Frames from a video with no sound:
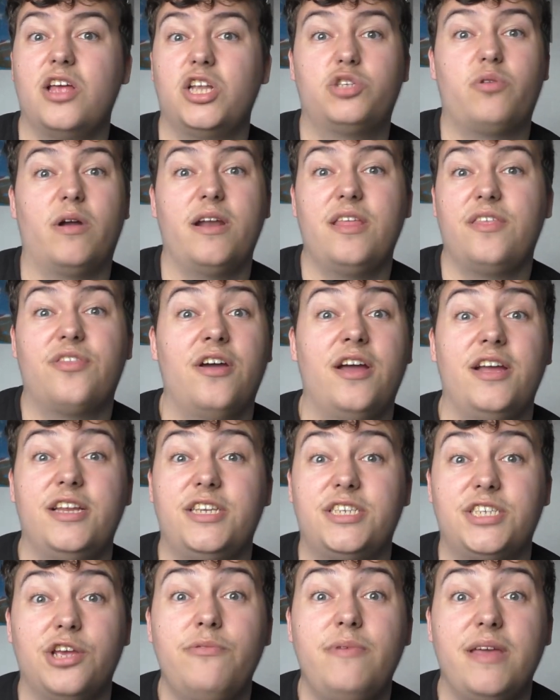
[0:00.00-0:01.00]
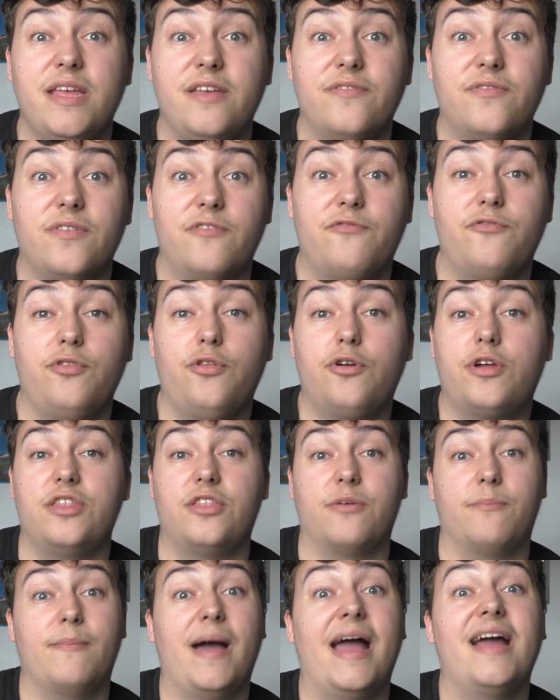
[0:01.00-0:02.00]
2032 even, if we look
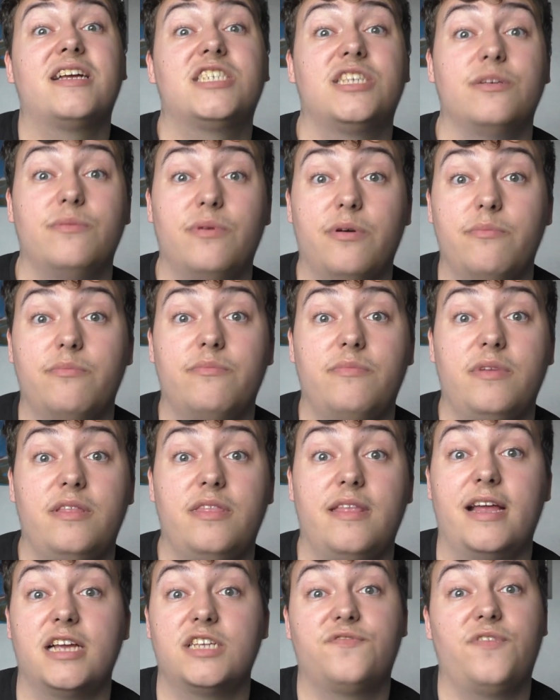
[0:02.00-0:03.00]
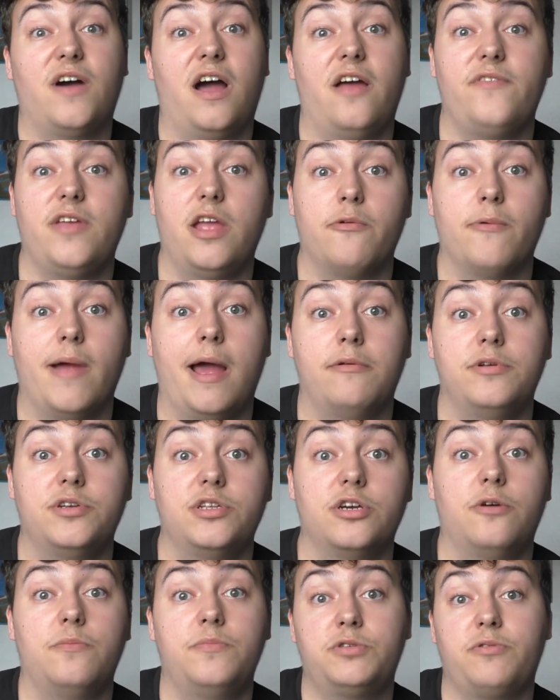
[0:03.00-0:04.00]
at the maximum in the next five year
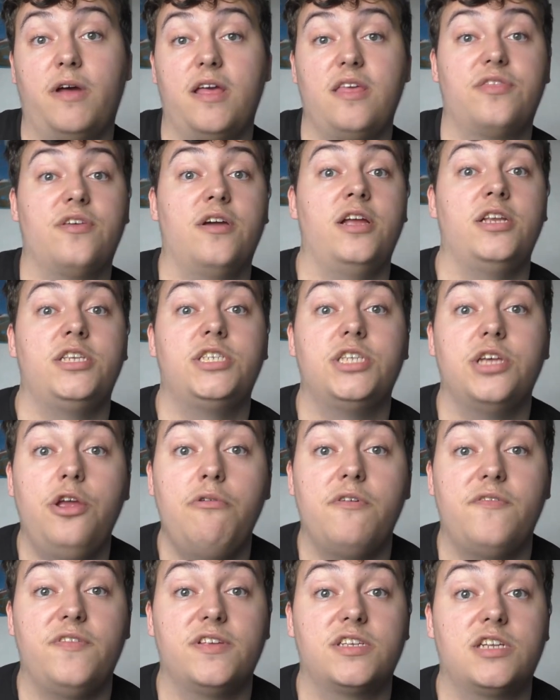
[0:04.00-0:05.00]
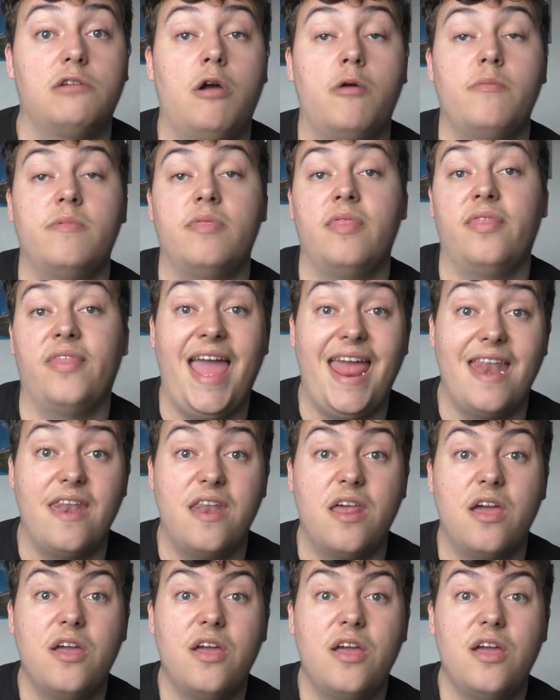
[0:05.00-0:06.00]
roundup, 2032 if it's going to open then,